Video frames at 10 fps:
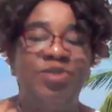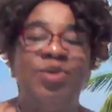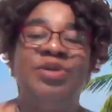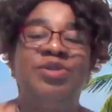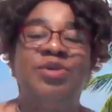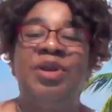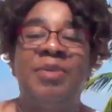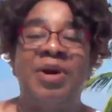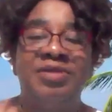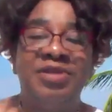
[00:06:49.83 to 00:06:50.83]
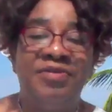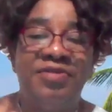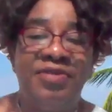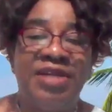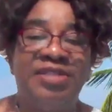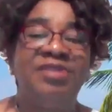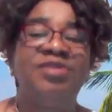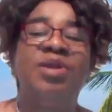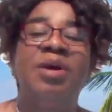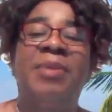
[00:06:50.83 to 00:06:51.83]
So it's all about influence.
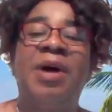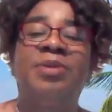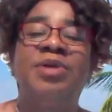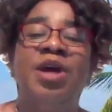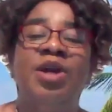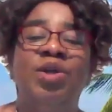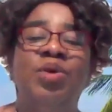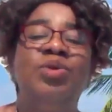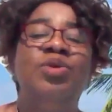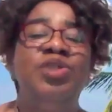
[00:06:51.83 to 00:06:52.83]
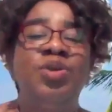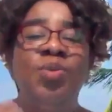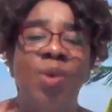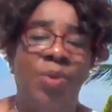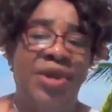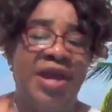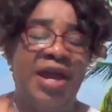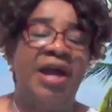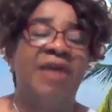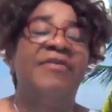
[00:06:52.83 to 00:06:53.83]
It's all about, you know, using what we
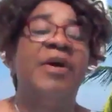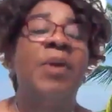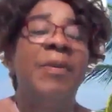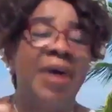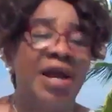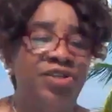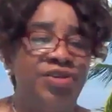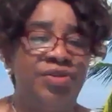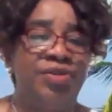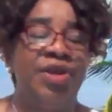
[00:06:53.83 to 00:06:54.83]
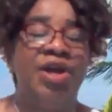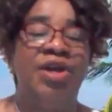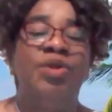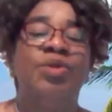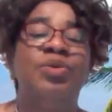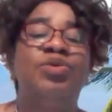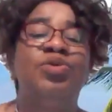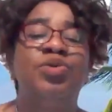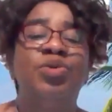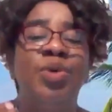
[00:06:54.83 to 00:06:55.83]
have, our passion, you know,
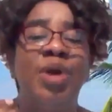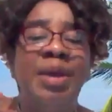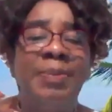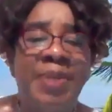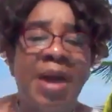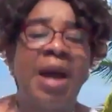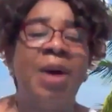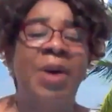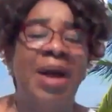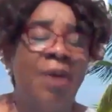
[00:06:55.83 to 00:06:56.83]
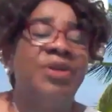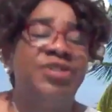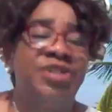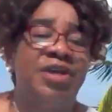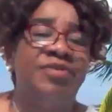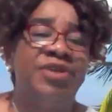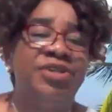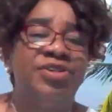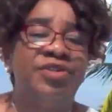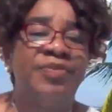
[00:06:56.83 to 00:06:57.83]
to empower our
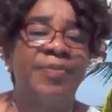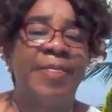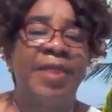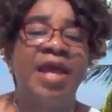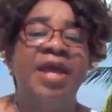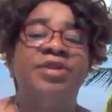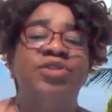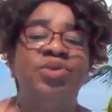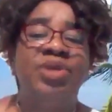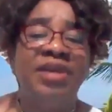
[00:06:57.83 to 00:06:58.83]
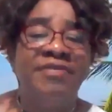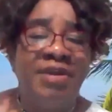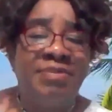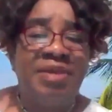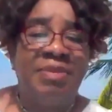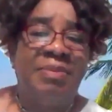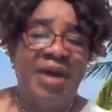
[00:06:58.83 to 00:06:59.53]
generation to give them the